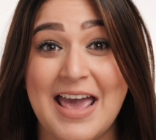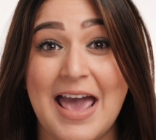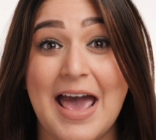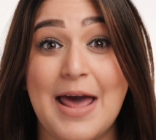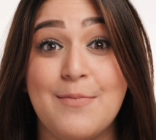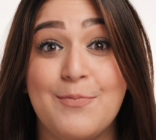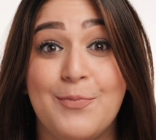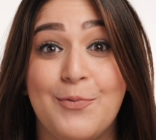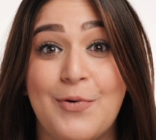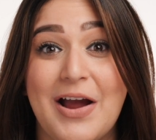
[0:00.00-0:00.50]

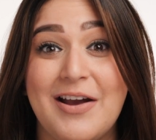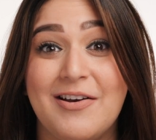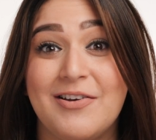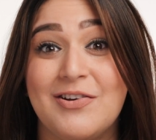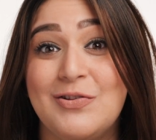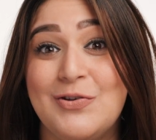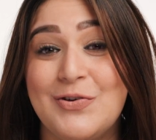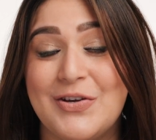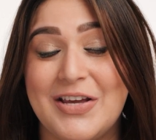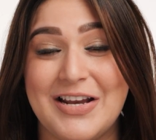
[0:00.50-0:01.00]
and
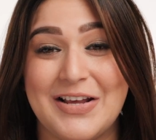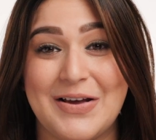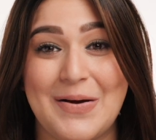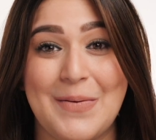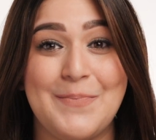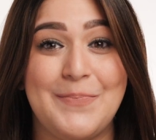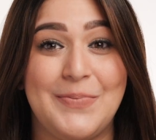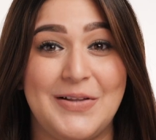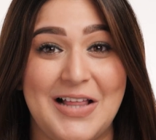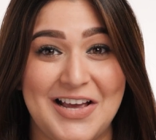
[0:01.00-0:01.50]
brighter looking
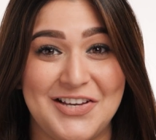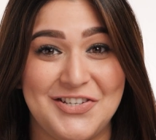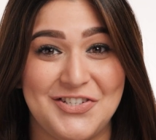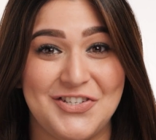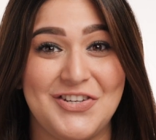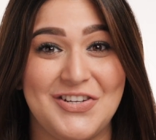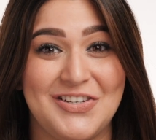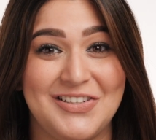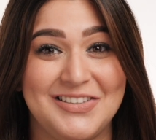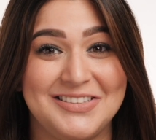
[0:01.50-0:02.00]

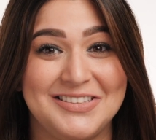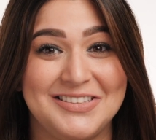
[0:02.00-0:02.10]
complexion.